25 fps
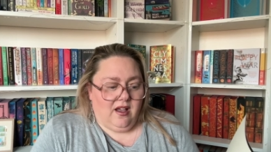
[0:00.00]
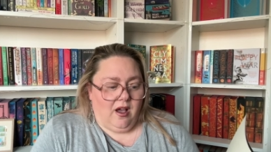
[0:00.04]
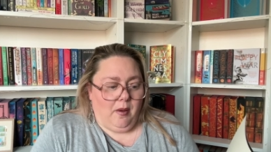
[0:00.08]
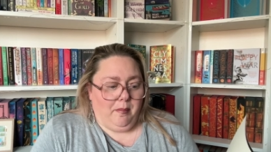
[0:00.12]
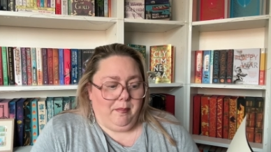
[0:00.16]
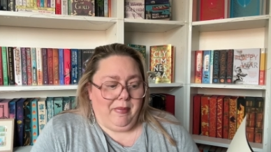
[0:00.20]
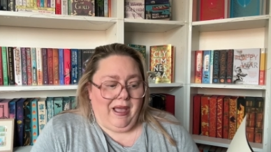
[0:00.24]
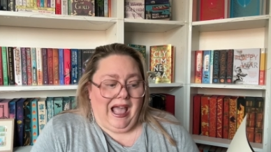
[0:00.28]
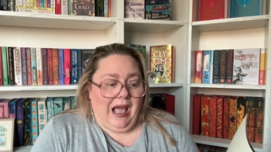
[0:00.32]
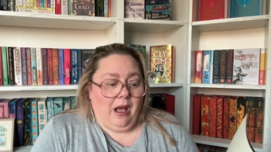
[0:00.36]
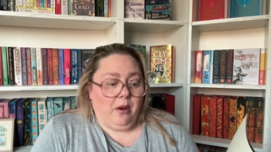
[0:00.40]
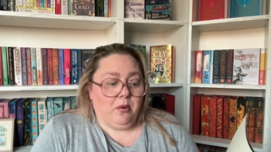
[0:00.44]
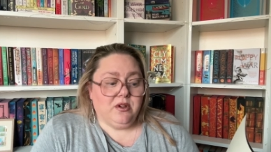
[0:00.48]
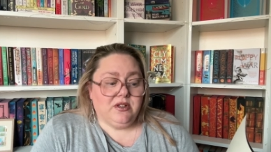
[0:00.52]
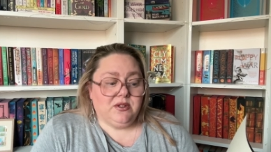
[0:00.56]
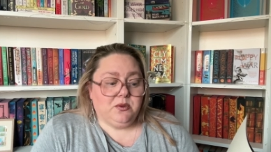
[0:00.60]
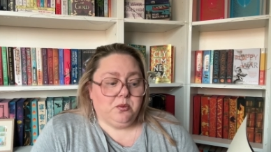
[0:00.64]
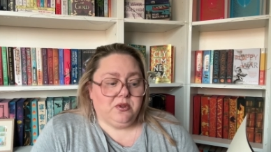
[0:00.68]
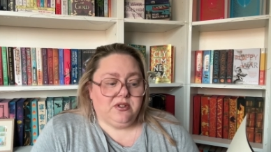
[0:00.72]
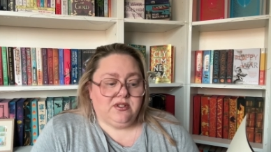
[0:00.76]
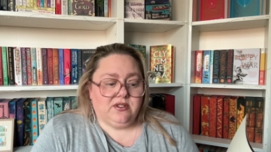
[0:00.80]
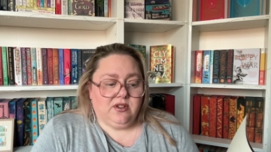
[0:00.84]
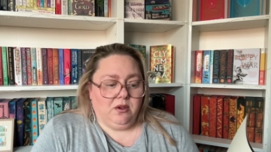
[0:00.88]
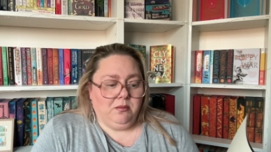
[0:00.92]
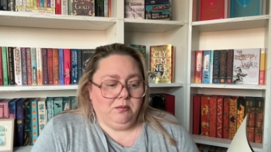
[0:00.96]
our powers
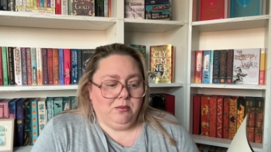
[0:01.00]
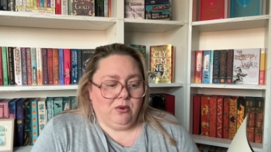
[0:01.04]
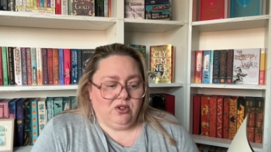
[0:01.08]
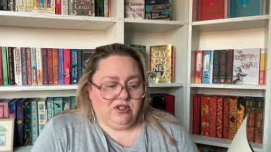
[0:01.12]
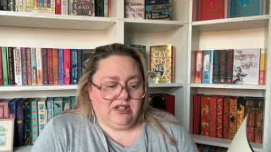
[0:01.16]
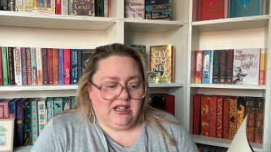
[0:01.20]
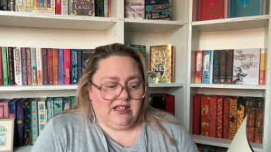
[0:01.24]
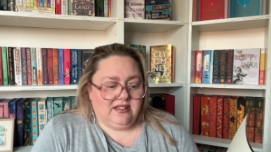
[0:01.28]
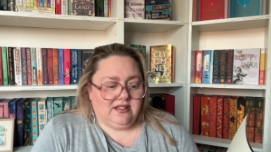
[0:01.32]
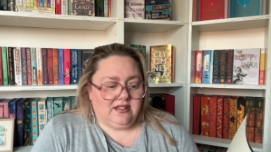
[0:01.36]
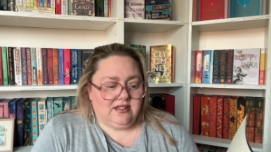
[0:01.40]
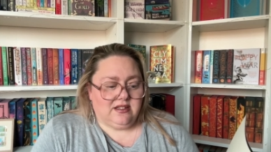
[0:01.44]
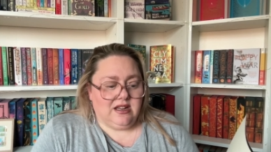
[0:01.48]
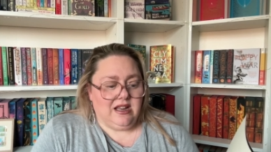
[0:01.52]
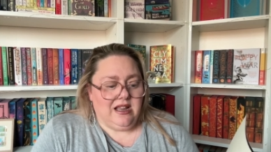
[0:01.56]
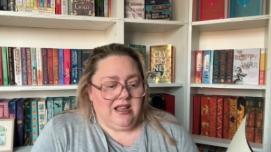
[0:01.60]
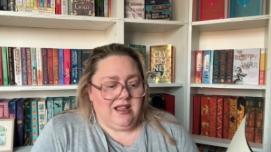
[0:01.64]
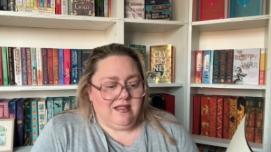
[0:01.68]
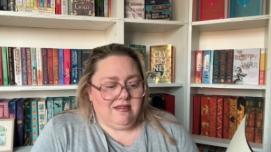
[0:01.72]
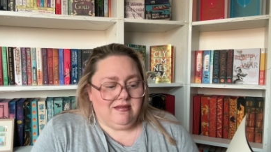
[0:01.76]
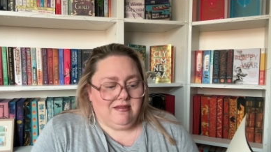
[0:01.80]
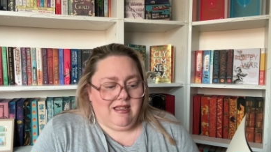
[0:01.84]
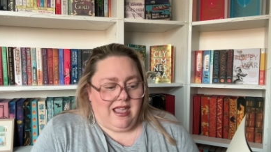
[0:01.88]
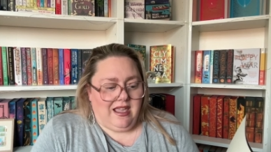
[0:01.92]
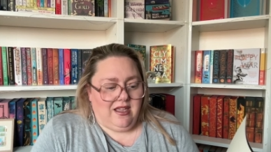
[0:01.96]
were so modest
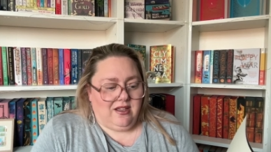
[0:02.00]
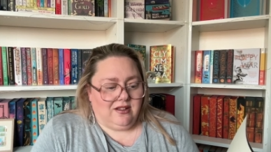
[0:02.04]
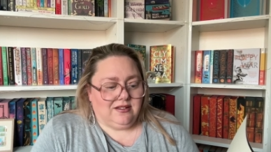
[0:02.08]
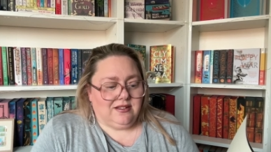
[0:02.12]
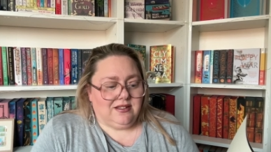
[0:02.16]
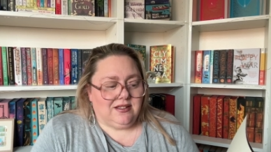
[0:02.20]
they could